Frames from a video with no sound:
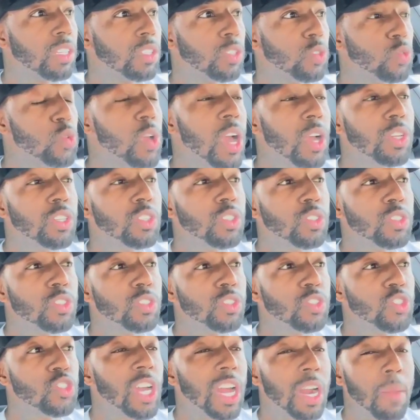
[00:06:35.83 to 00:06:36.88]
you
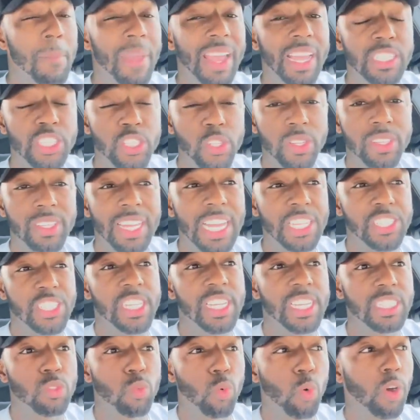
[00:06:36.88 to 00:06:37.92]
got to make sure that
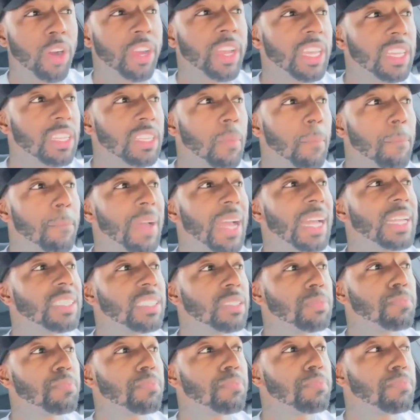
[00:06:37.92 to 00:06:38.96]
shit is working the
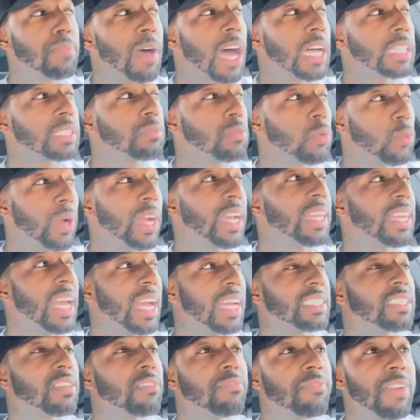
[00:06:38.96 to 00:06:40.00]
best possible way that
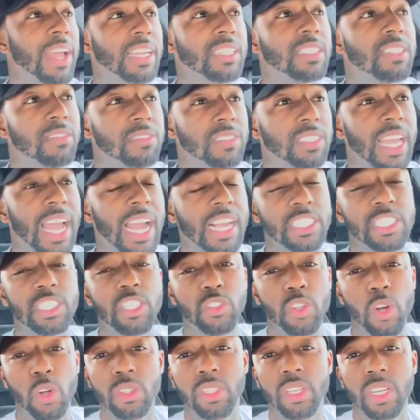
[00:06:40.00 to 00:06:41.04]
it's effective to actually
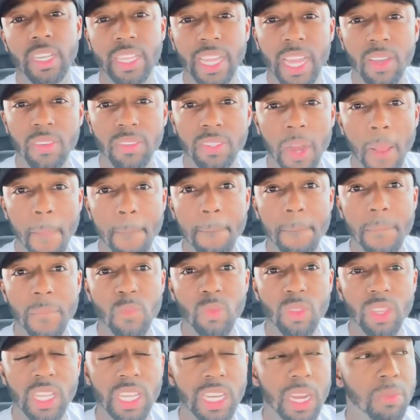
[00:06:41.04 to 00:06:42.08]
grow the account.
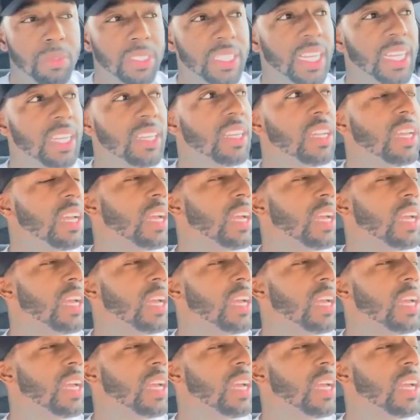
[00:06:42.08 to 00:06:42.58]
You know what I'm saying?